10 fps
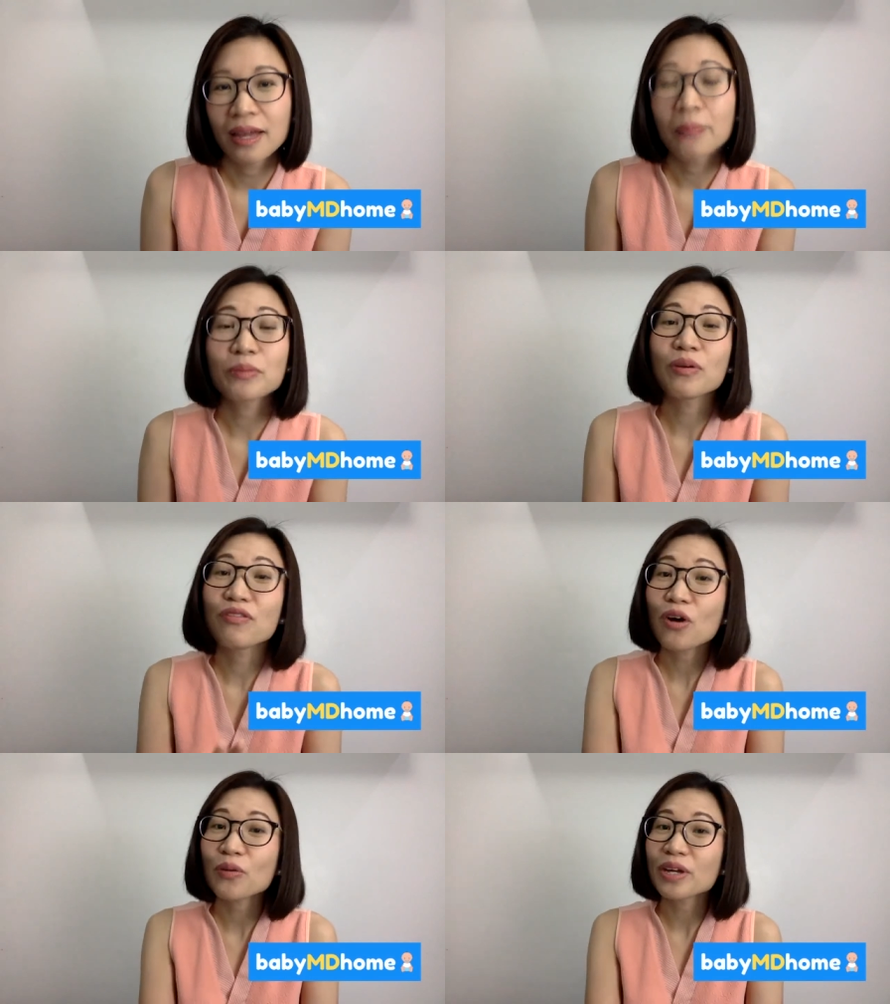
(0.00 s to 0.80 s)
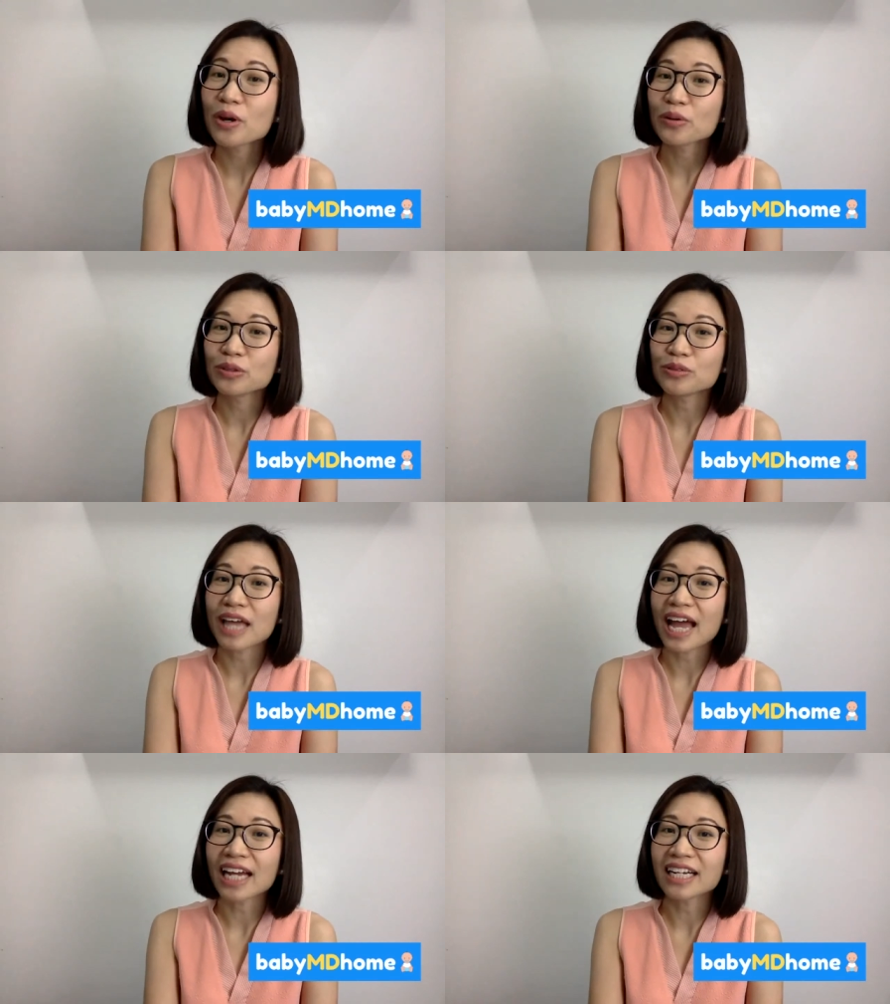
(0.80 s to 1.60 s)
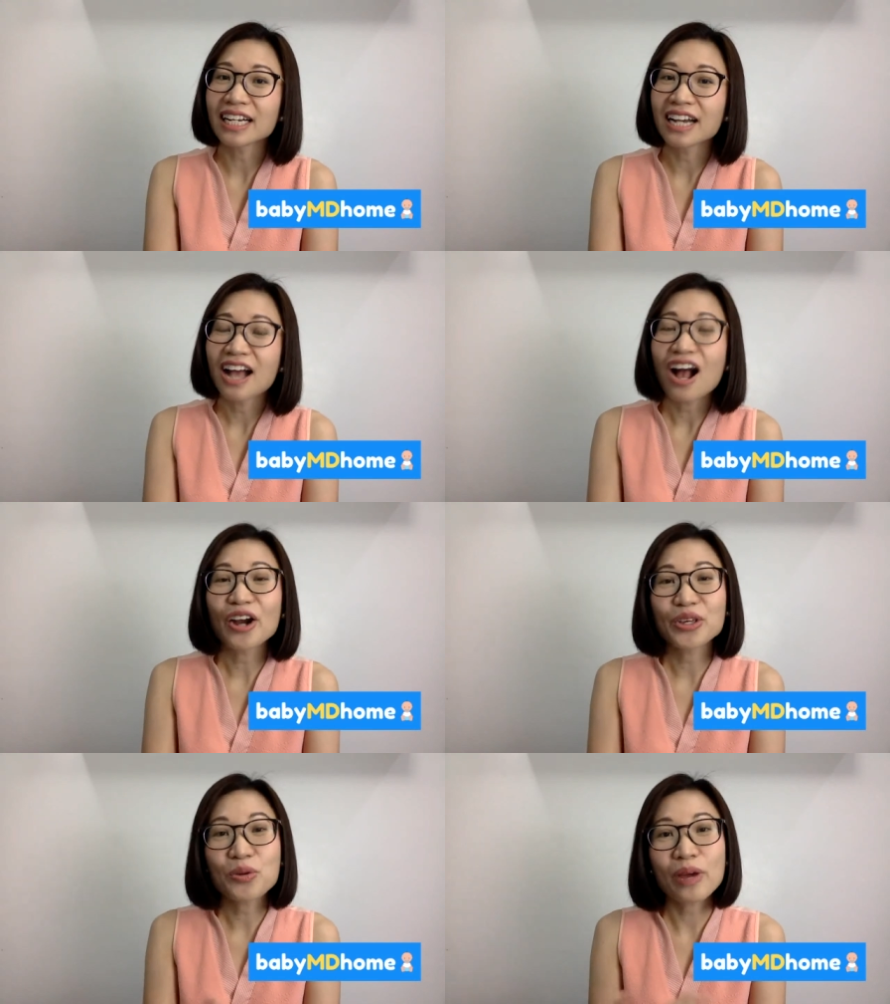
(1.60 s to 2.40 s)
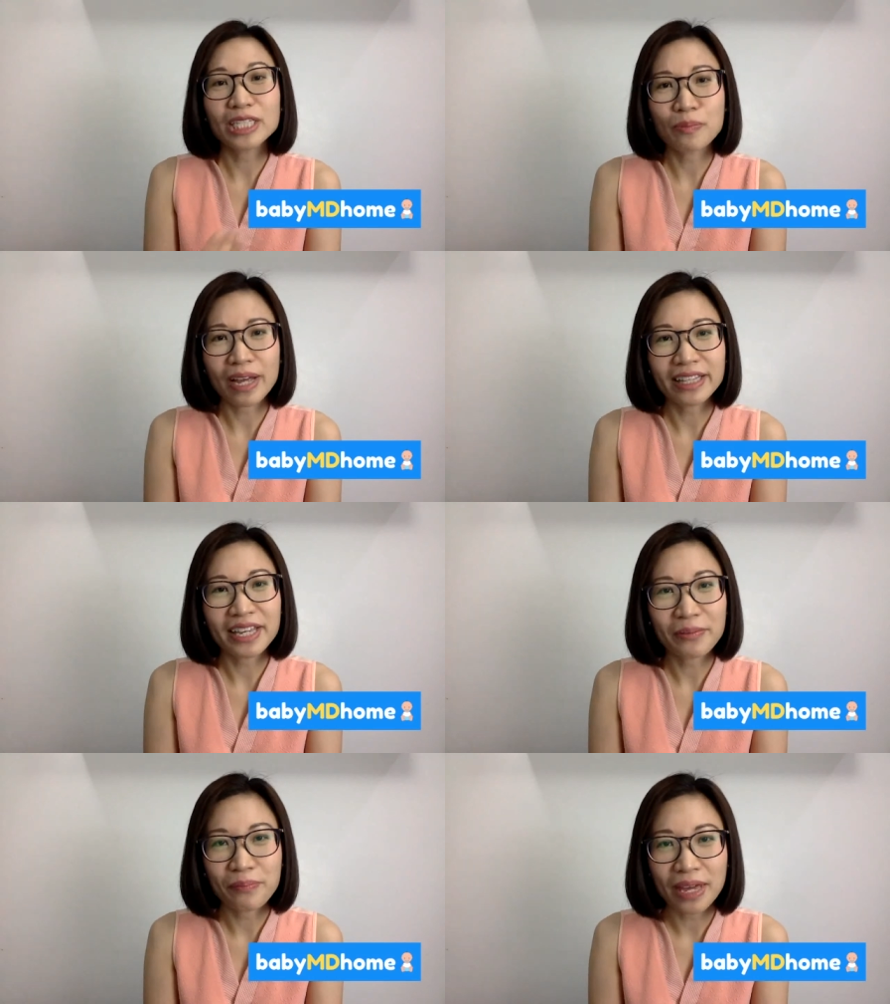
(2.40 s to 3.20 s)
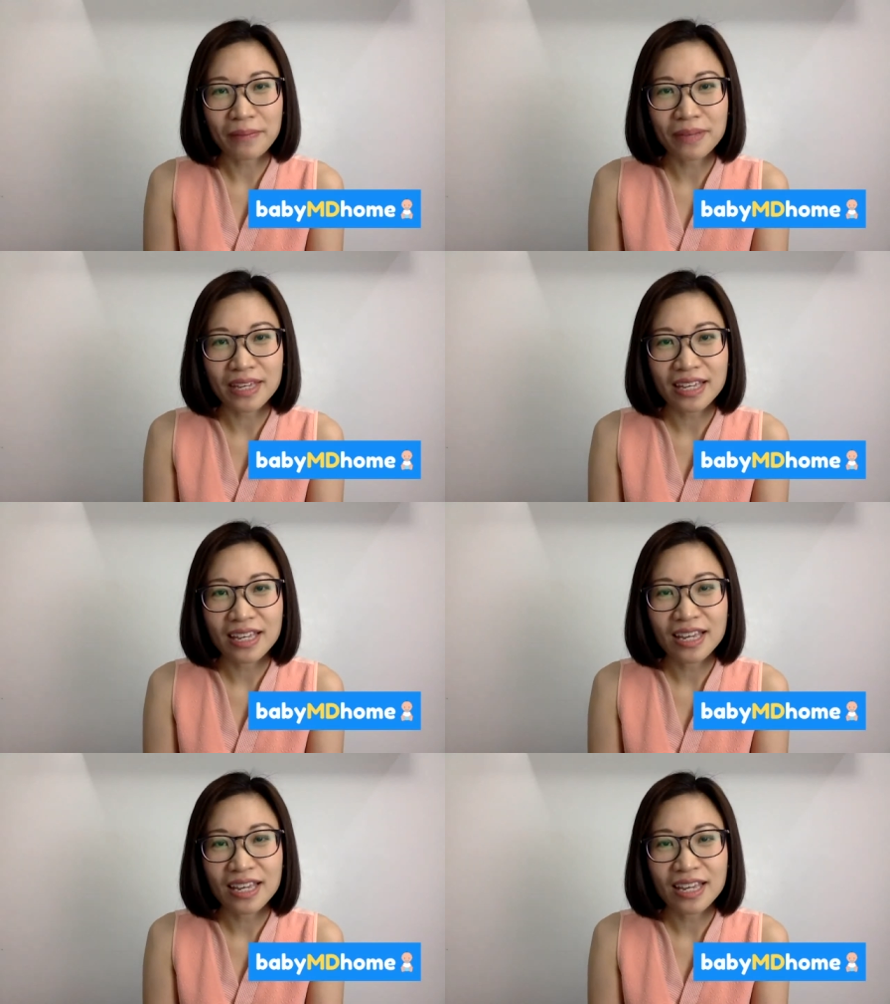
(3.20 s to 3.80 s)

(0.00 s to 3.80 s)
But before we go to that, are you expecting a baby?